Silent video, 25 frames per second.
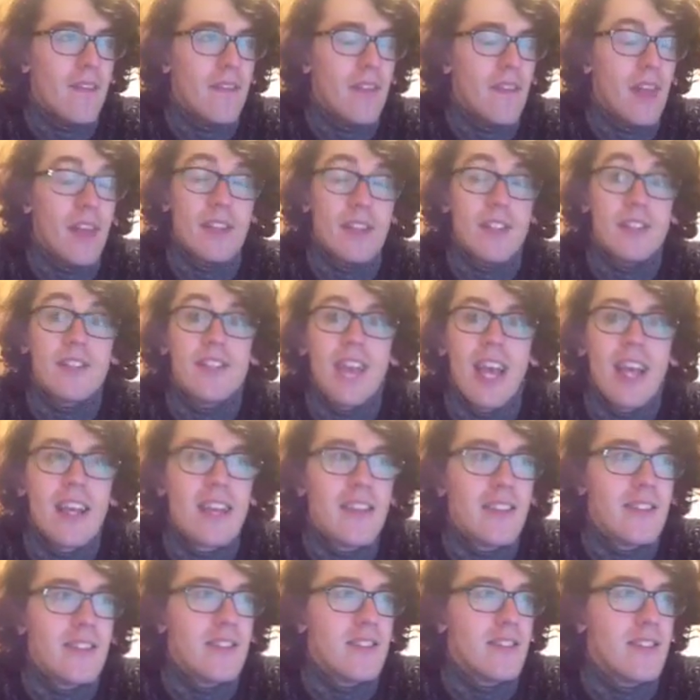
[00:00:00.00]
And the
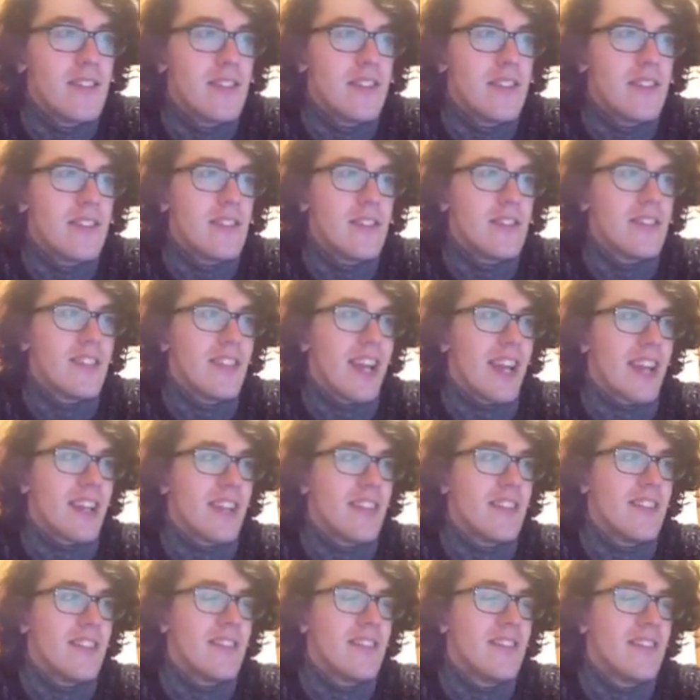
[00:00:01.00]
second,
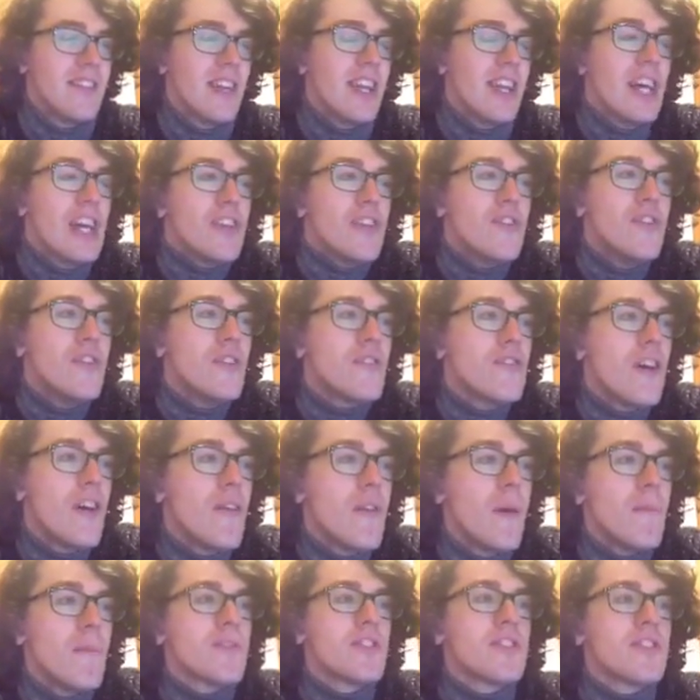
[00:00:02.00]
you
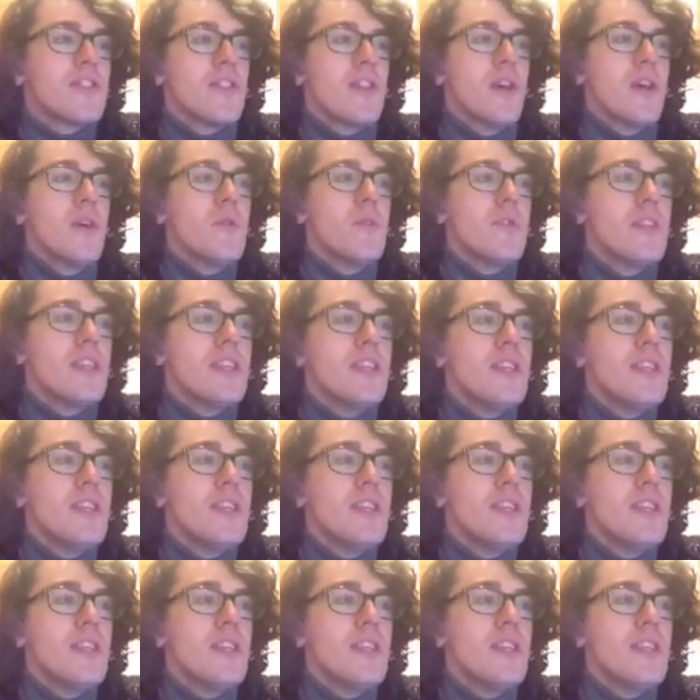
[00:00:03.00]
grow up slowly,